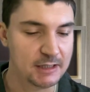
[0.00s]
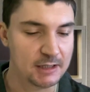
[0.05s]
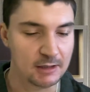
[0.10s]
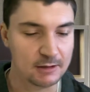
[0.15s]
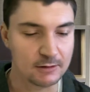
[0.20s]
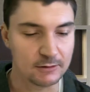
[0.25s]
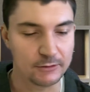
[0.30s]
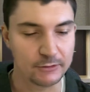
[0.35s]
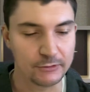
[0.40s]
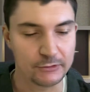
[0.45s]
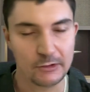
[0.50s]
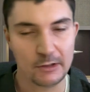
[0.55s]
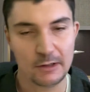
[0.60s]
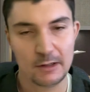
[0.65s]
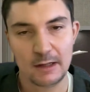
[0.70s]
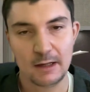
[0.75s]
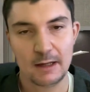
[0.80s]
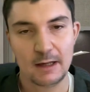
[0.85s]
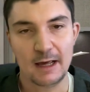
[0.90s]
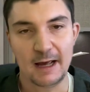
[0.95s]
the Eagles.
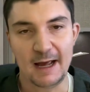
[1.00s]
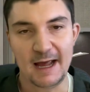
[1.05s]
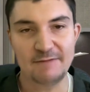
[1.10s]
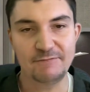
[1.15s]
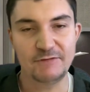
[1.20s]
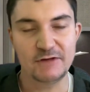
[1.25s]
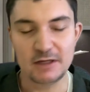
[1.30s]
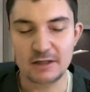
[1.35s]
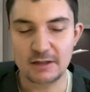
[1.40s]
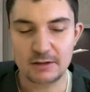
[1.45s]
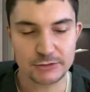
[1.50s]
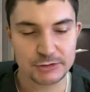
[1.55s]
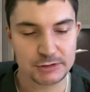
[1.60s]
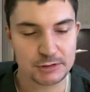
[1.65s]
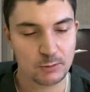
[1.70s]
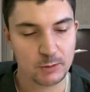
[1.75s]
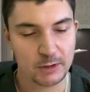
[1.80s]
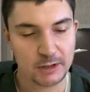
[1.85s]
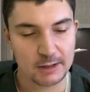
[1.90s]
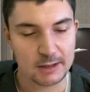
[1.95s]
I have the
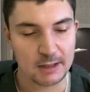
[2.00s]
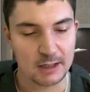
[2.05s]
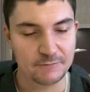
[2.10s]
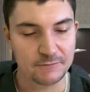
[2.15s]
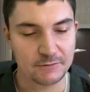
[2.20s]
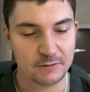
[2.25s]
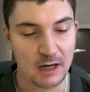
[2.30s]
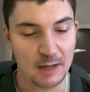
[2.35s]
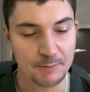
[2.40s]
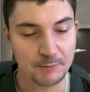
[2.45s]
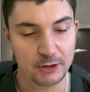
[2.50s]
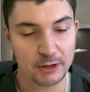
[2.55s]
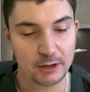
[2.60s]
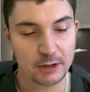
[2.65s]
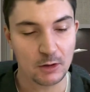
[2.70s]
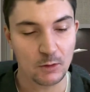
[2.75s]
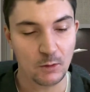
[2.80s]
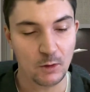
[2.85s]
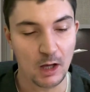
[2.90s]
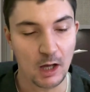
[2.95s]
Eagles to win and cover. I'm going
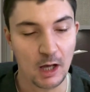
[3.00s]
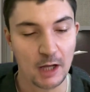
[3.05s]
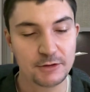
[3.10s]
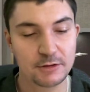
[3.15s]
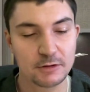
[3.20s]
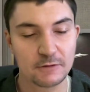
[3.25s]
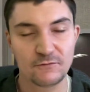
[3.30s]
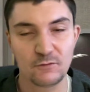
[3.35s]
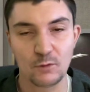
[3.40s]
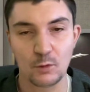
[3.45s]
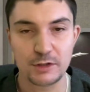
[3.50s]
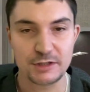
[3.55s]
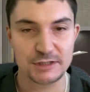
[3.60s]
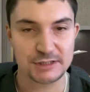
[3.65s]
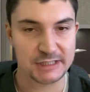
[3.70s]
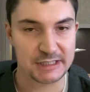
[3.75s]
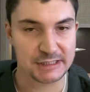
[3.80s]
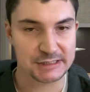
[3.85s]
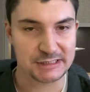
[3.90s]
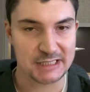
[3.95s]
to go under
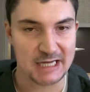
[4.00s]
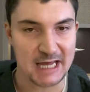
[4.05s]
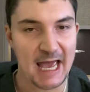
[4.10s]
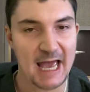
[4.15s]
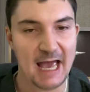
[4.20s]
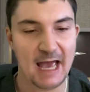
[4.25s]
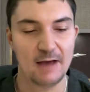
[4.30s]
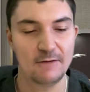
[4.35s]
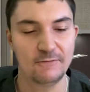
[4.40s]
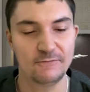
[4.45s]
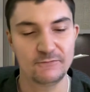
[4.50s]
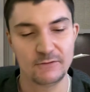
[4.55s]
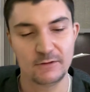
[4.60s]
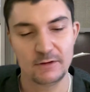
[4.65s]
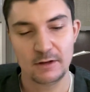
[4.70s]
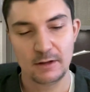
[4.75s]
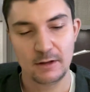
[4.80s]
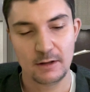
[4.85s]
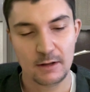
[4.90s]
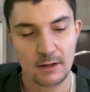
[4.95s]
46.5
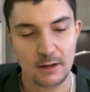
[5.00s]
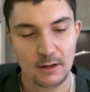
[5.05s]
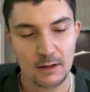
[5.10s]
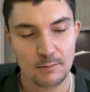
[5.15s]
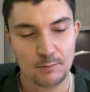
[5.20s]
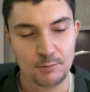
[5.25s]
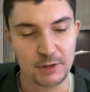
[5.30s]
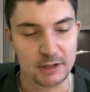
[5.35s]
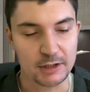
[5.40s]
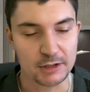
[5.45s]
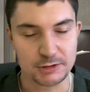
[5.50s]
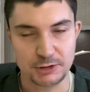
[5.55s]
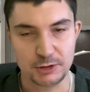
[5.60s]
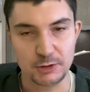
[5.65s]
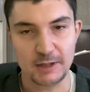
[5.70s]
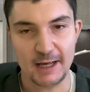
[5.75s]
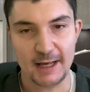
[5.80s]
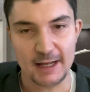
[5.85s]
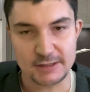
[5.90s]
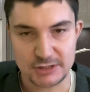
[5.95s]
because
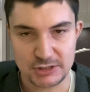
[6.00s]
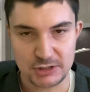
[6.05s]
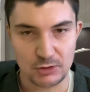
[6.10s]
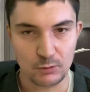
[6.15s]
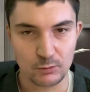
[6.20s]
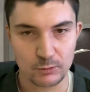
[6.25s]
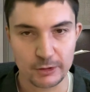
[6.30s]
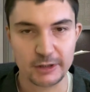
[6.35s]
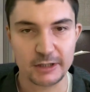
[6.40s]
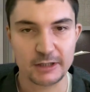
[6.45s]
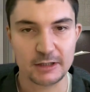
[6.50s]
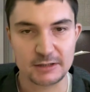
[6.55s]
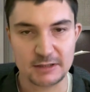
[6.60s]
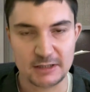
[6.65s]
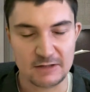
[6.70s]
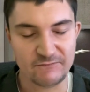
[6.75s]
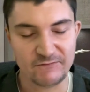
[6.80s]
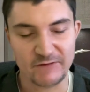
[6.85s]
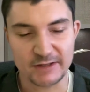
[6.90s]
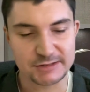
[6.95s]
you got two really good
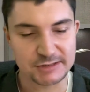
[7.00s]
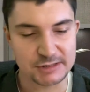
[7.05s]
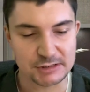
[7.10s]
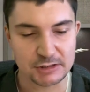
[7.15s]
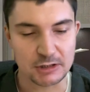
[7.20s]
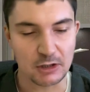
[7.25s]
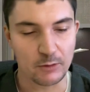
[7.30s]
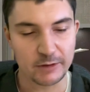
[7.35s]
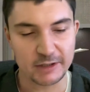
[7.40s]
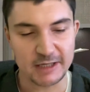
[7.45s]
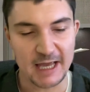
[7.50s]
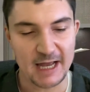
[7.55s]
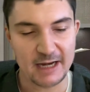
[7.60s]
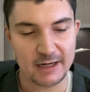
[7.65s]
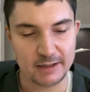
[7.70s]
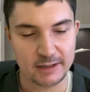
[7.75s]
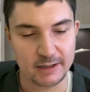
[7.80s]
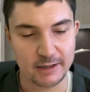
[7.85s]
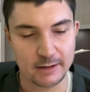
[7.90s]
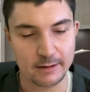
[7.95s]
defenses going
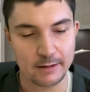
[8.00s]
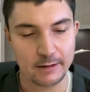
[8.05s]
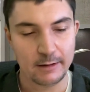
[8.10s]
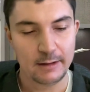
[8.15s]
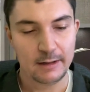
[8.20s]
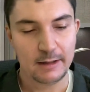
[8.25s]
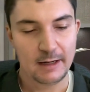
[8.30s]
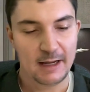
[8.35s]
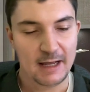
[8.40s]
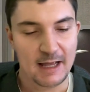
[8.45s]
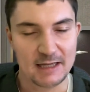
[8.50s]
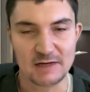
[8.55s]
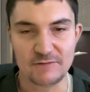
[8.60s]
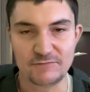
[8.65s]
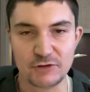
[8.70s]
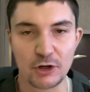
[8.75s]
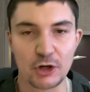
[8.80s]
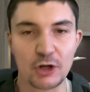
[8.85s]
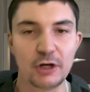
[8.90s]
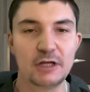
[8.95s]
at it here. And
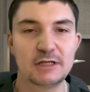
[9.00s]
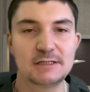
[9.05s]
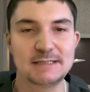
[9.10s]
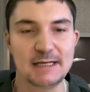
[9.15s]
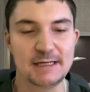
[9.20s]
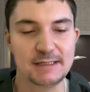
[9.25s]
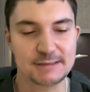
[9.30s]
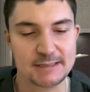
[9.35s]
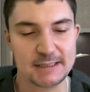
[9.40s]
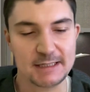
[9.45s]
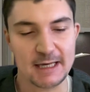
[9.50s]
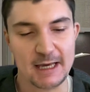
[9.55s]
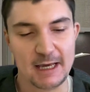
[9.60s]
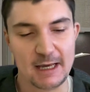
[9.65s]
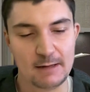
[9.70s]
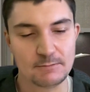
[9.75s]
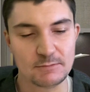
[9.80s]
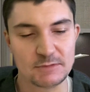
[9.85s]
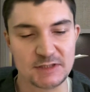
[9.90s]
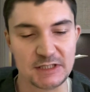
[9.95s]
if you're going to tease the
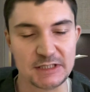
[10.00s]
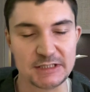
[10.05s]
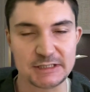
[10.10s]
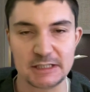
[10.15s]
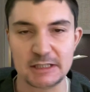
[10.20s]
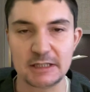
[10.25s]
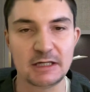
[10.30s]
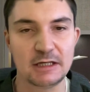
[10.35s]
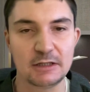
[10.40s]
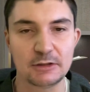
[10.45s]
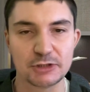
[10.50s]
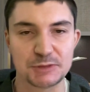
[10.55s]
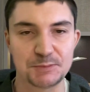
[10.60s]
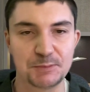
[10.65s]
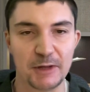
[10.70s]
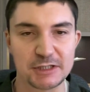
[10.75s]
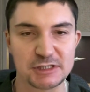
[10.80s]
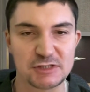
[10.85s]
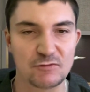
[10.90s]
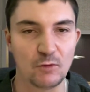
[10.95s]
game, tease it Eagles
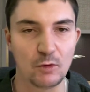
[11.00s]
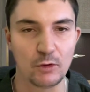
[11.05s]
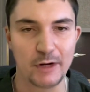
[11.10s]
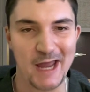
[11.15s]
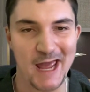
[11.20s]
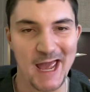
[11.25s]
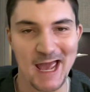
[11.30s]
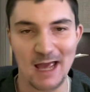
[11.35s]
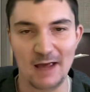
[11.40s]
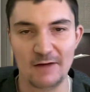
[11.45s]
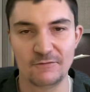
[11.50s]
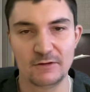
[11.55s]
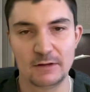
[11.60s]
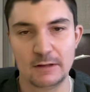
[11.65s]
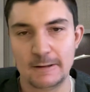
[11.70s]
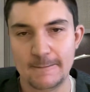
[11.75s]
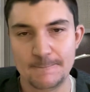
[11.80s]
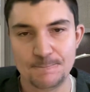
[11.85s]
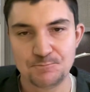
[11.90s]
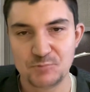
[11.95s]
plus 4.5.
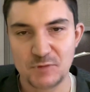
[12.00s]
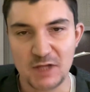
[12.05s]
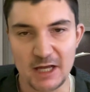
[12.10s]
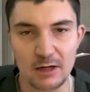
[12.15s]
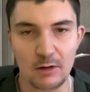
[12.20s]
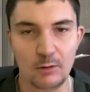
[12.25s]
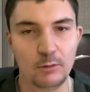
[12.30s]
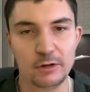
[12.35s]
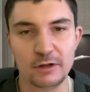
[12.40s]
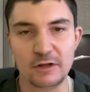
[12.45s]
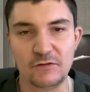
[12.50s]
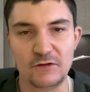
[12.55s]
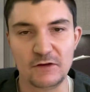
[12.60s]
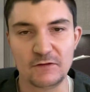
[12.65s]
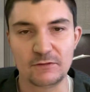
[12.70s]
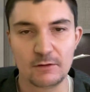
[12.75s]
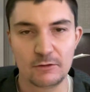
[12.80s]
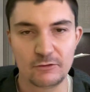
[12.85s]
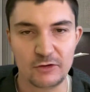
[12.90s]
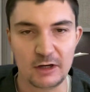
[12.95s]
I don't really
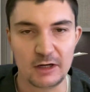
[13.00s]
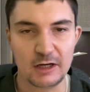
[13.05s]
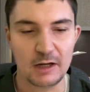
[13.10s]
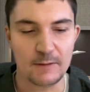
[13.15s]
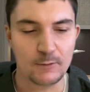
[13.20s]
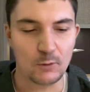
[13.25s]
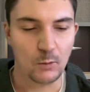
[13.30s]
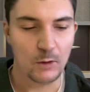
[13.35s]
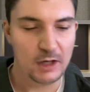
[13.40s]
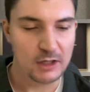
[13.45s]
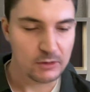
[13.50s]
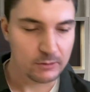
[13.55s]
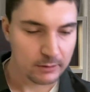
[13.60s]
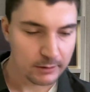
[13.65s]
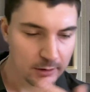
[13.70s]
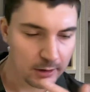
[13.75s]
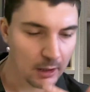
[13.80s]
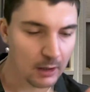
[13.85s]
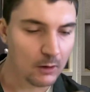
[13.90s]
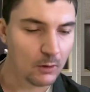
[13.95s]
think there's any other way you
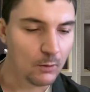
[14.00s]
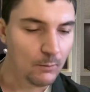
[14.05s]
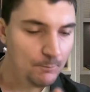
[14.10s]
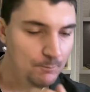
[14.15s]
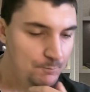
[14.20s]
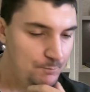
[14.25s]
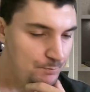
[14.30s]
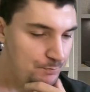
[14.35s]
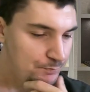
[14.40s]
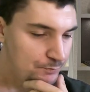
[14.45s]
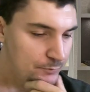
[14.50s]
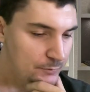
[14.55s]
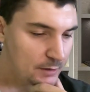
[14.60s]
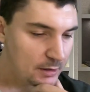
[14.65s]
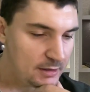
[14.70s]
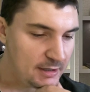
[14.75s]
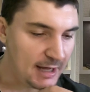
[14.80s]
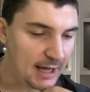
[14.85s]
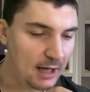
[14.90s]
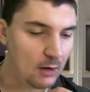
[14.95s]
can go.
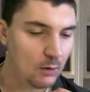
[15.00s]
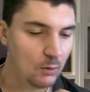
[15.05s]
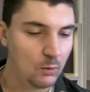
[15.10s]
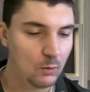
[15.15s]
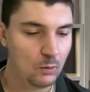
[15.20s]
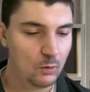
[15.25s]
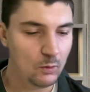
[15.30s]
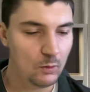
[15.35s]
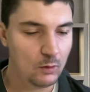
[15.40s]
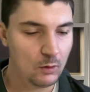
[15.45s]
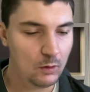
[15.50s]
Now,